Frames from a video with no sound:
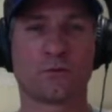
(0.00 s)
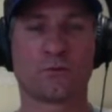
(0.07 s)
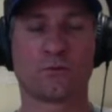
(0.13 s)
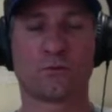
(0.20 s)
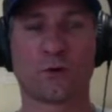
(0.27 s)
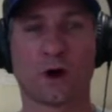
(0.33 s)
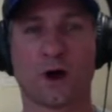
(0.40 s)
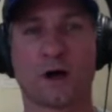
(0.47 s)

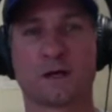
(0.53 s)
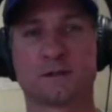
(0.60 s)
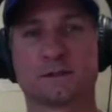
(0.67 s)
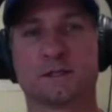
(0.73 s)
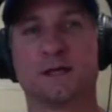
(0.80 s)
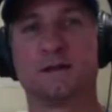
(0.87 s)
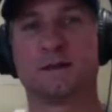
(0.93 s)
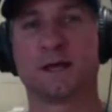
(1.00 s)
Ross,
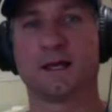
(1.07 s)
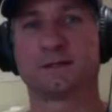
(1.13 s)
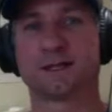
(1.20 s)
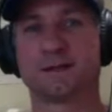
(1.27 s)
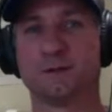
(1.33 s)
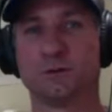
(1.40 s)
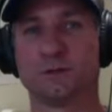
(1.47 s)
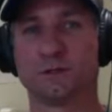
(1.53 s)
he thinks
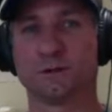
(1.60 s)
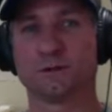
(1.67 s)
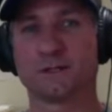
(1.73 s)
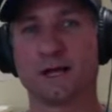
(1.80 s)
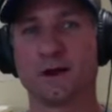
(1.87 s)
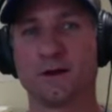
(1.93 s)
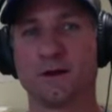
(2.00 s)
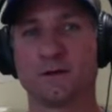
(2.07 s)
that the
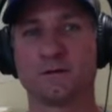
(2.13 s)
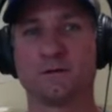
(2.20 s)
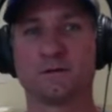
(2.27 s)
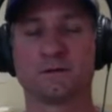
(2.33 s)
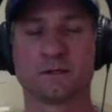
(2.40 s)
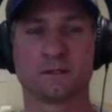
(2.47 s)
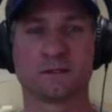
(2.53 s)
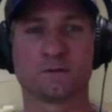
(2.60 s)
utilitarian
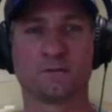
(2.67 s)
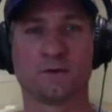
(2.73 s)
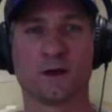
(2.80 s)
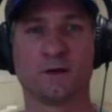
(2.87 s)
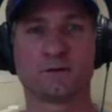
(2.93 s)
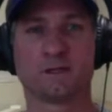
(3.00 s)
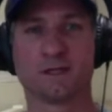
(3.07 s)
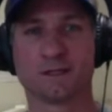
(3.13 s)
system
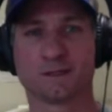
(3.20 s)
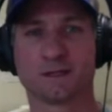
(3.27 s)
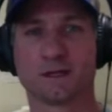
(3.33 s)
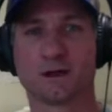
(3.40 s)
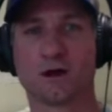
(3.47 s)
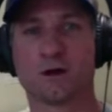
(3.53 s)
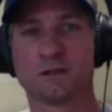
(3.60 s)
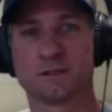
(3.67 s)
fails, he thinks that
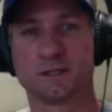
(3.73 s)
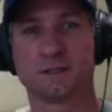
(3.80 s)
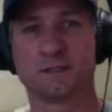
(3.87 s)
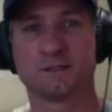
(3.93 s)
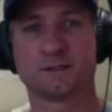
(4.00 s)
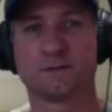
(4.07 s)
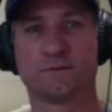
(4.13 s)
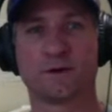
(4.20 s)
the Kantian
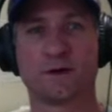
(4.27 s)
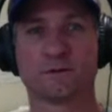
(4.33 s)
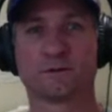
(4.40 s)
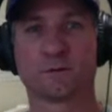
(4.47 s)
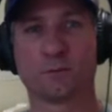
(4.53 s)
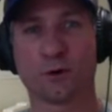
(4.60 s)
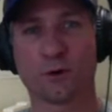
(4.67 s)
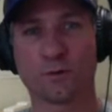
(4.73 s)
system fails.
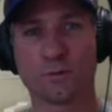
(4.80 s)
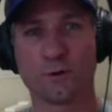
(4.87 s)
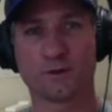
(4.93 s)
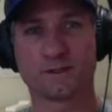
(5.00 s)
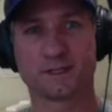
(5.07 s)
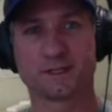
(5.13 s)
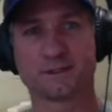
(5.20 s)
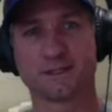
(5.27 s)
They're both
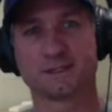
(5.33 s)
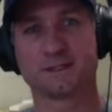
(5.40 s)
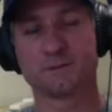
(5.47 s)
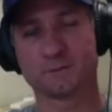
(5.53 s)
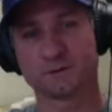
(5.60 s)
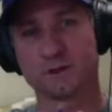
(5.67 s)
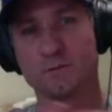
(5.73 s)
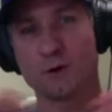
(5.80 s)
monistic
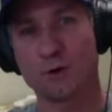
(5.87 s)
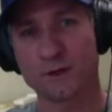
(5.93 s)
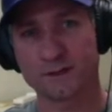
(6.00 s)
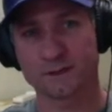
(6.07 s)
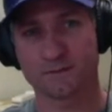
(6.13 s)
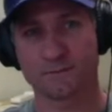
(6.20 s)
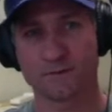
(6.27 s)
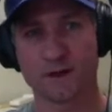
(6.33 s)
systems, the
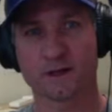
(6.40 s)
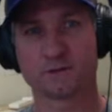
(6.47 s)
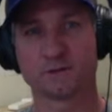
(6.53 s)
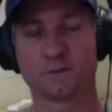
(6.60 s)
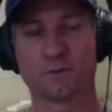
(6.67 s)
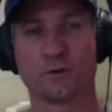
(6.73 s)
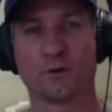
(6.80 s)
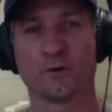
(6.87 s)
monism fails
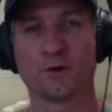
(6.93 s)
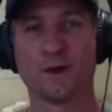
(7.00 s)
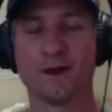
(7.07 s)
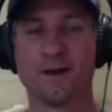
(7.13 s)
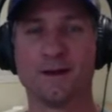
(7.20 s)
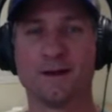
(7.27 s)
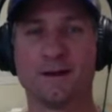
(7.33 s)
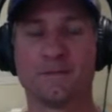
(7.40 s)
in both.
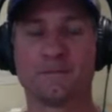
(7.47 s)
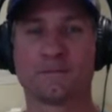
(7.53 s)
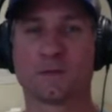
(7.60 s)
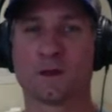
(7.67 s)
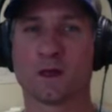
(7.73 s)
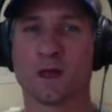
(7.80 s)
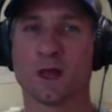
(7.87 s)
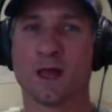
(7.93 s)

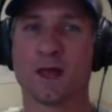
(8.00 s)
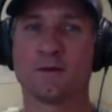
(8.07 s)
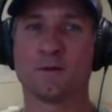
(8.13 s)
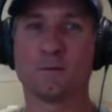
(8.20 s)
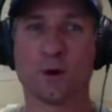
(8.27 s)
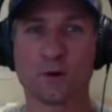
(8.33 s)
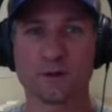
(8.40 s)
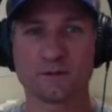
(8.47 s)
And the
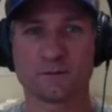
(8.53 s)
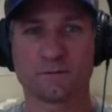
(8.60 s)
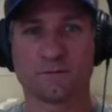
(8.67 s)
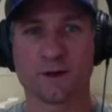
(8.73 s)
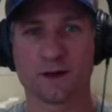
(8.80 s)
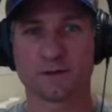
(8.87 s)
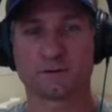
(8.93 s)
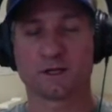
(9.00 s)
monism
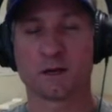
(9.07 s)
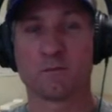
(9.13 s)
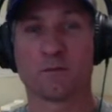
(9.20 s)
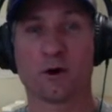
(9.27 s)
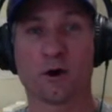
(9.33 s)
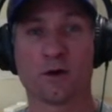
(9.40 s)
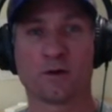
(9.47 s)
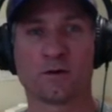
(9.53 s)
fails in
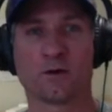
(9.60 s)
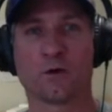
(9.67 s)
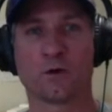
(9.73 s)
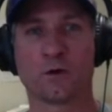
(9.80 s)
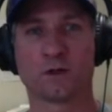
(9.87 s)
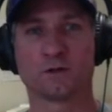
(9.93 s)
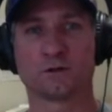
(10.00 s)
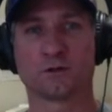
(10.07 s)
part,
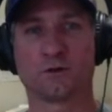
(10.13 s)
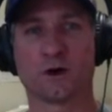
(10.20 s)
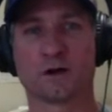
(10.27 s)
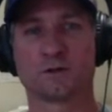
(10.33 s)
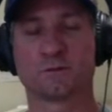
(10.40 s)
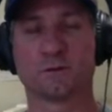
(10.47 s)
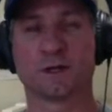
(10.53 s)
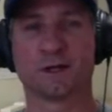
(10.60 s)
according to
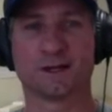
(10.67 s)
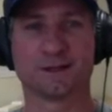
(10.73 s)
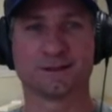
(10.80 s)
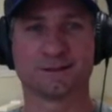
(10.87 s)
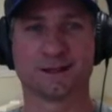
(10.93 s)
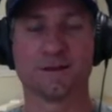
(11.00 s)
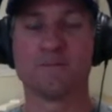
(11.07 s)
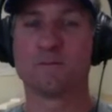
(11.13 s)
Ross,
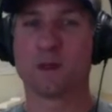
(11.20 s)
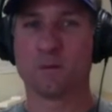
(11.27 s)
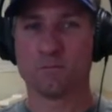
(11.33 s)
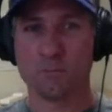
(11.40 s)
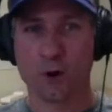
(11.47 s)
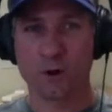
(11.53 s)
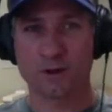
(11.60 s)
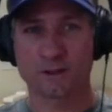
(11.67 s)
because
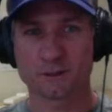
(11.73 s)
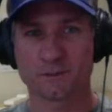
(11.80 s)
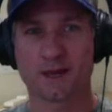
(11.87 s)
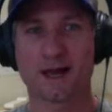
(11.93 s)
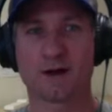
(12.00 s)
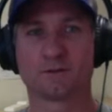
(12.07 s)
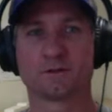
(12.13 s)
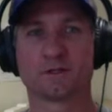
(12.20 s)
monism
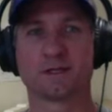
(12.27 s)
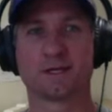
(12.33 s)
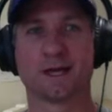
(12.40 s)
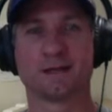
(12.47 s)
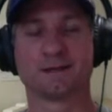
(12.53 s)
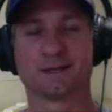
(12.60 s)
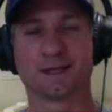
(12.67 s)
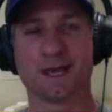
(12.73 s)
counts
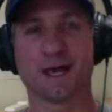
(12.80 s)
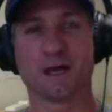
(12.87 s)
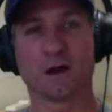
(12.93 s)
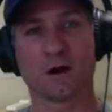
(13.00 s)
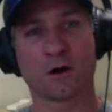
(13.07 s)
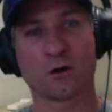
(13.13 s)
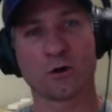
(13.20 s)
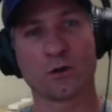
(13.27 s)
against, again,
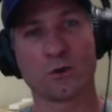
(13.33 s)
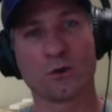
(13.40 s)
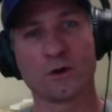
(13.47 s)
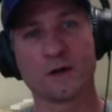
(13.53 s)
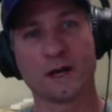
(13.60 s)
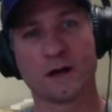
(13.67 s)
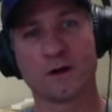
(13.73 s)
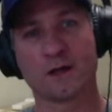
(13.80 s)
our
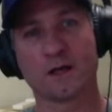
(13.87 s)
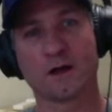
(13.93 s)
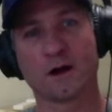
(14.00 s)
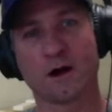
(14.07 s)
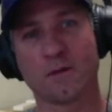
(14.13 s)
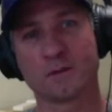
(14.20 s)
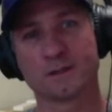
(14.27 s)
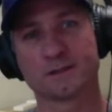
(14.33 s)
ordinary
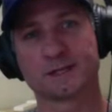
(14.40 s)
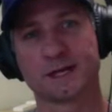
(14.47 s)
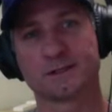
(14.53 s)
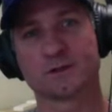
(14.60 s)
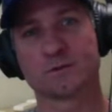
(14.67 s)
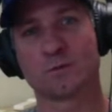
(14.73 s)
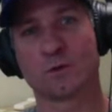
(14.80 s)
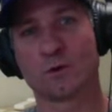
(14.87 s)
common
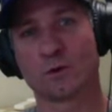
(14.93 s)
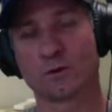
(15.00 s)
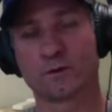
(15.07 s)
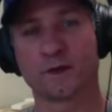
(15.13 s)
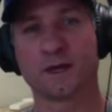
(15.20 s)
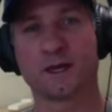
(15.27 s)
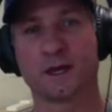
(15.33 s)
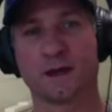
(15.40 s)
sense moral
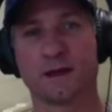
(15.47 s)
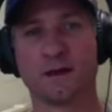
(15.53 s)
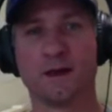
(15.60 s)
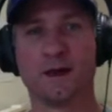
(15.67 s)
thinking.